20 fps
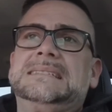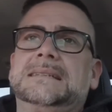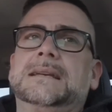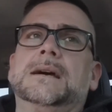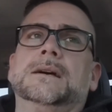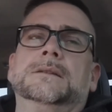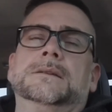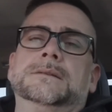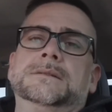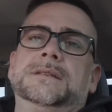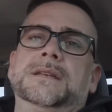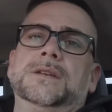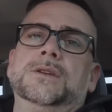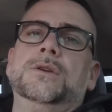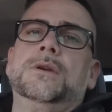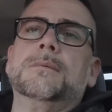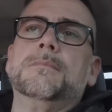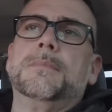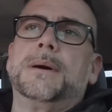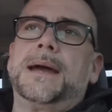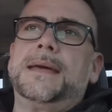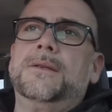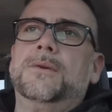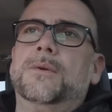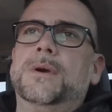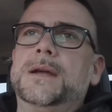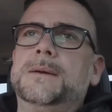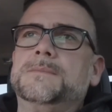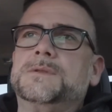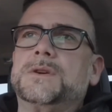colors that you can buy the
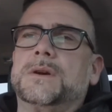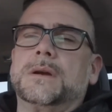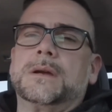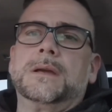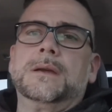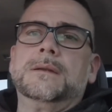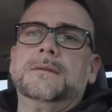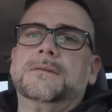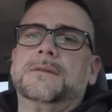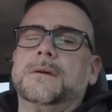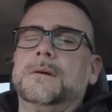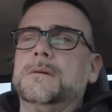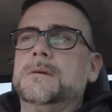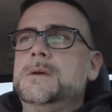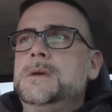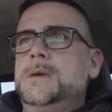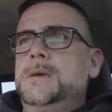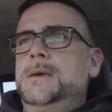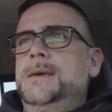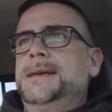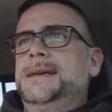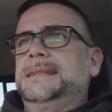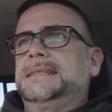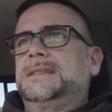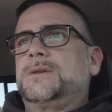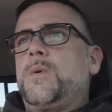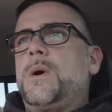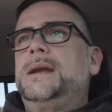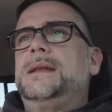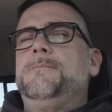Ram truck in. So it's
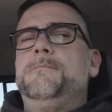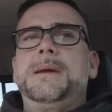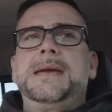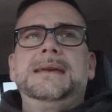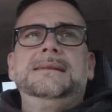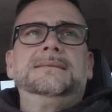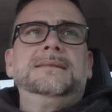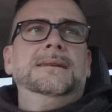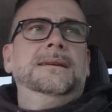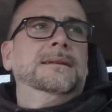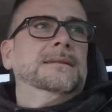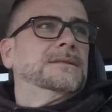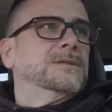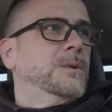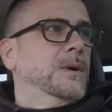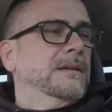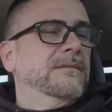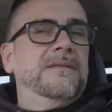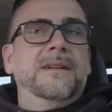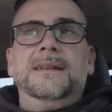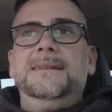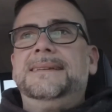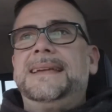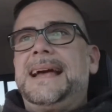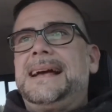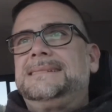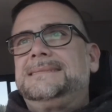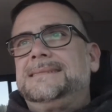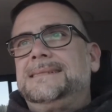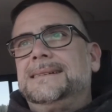quite amazing. It's quite
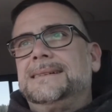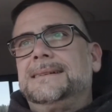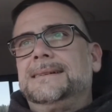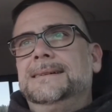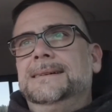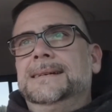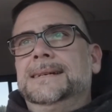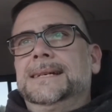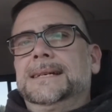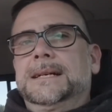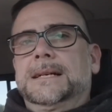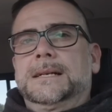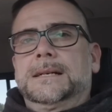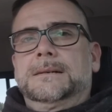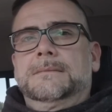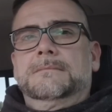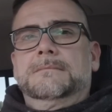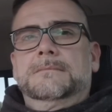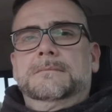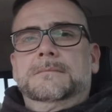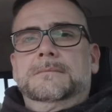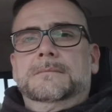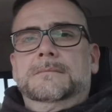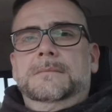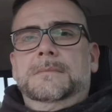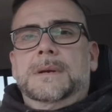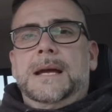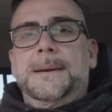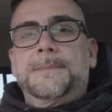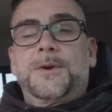fantastic. I'm
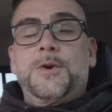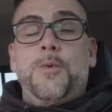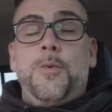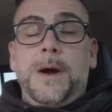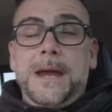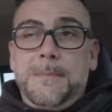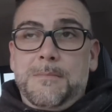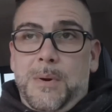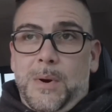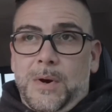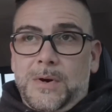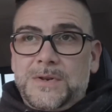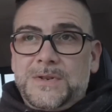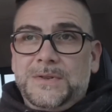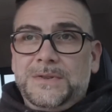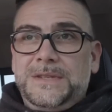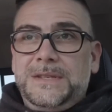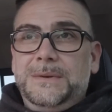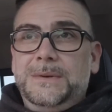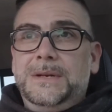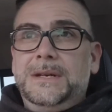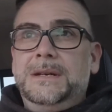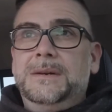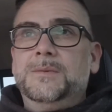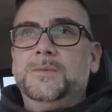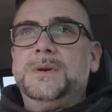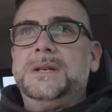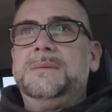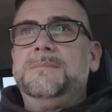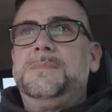quite partial to it.
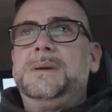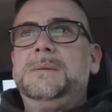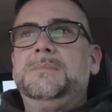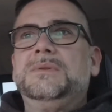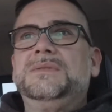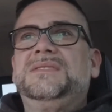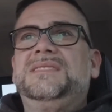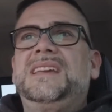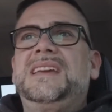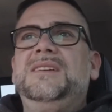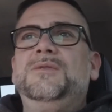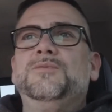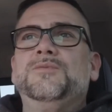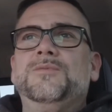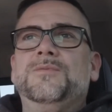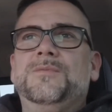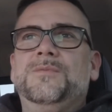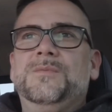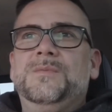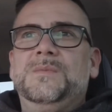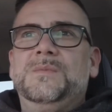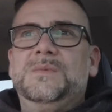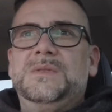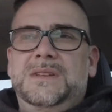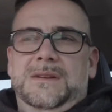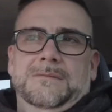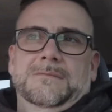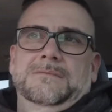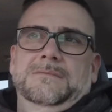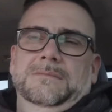When people say,
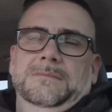what